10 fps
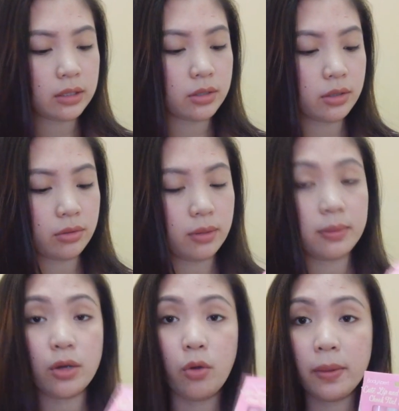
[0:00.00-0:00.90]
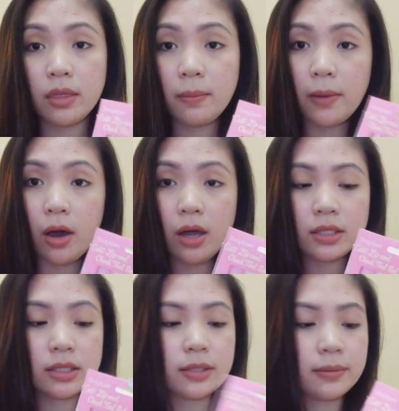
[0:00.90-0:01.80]
So let me open the
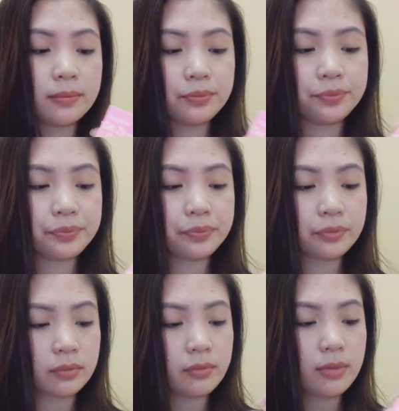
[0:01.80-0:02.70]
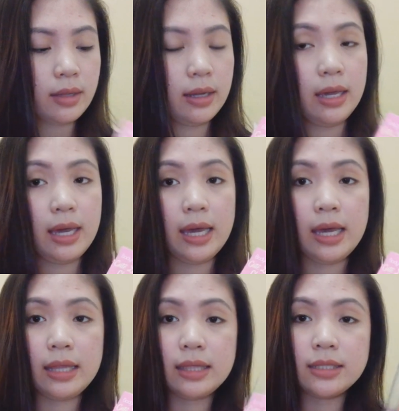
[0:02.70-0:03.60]
box.
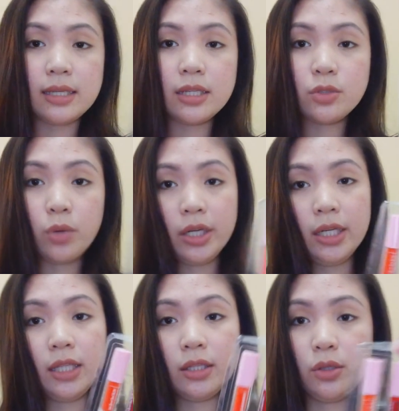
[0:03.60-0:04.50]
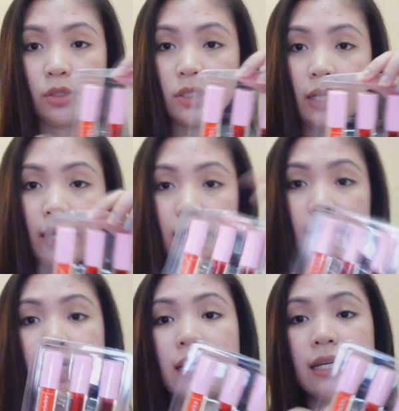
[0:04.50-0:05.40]
And this is what it looks like.
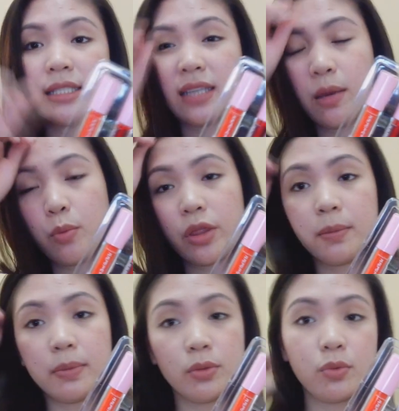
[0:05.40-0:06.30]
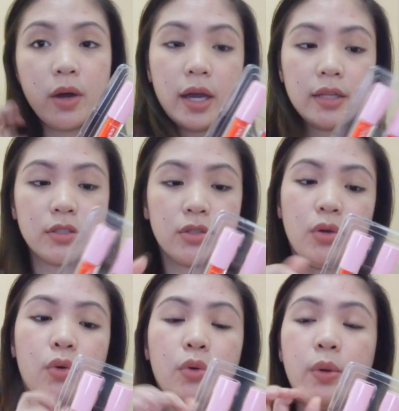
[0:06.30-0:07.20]
Same with the blue one.
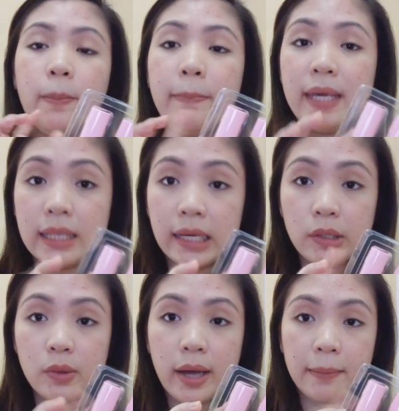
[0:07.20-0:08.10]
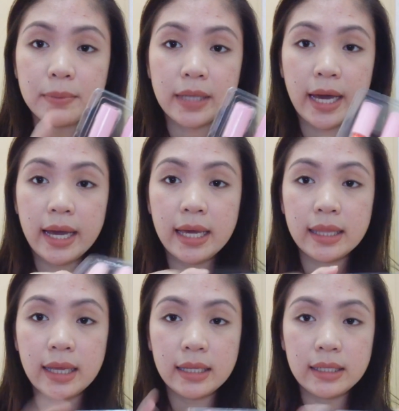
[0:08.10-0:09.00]
So pink lang yung cap niya.
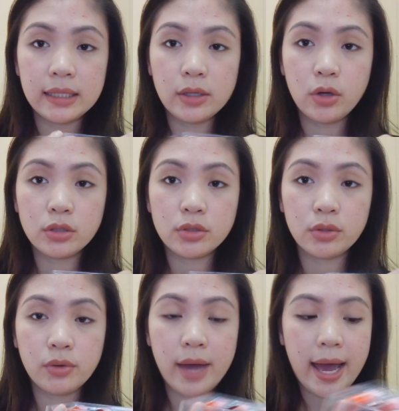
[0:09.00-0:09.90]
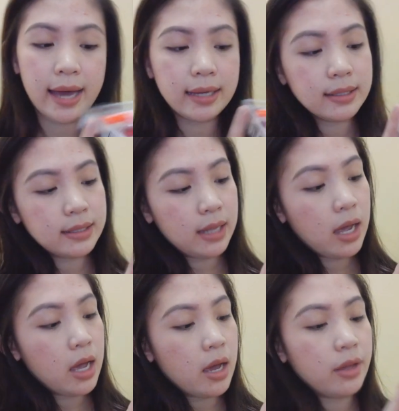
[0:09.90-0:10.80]
And then it also has
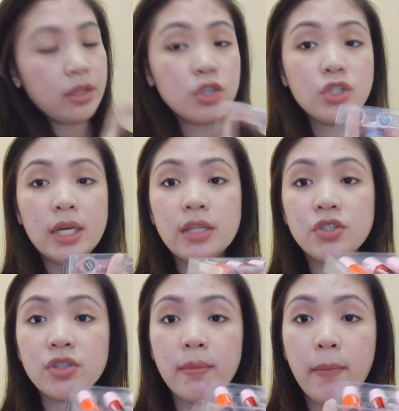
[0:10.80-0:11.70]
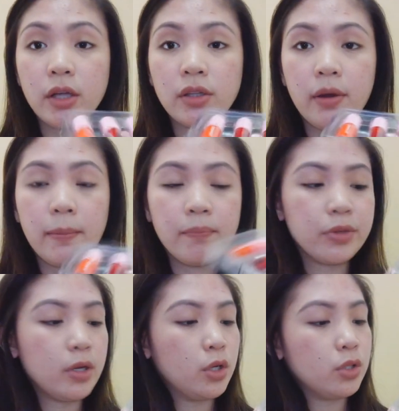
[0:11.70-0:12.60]
the shades sa bottom.
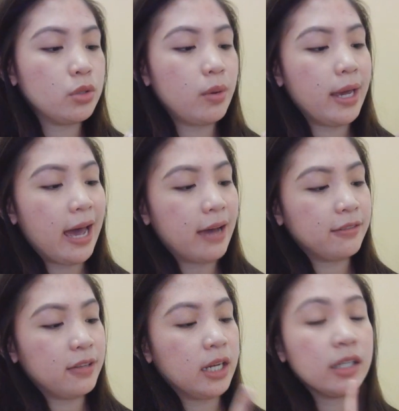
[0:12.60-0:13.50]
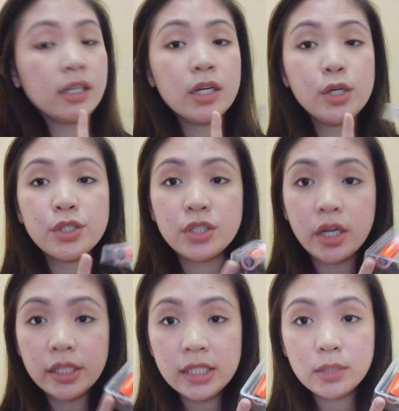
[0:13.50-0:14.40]
So I have here
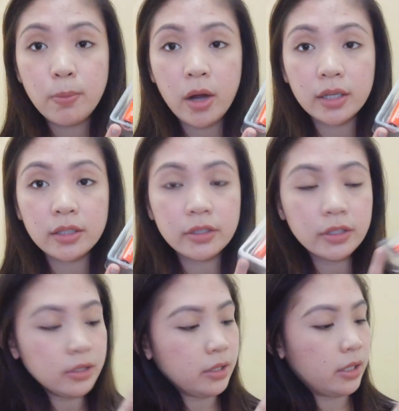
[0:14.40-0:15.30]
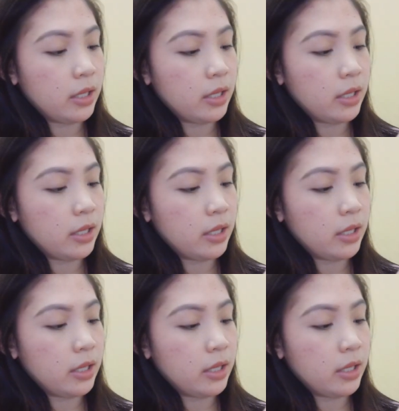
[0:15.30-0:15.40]
Sunny Sparkle,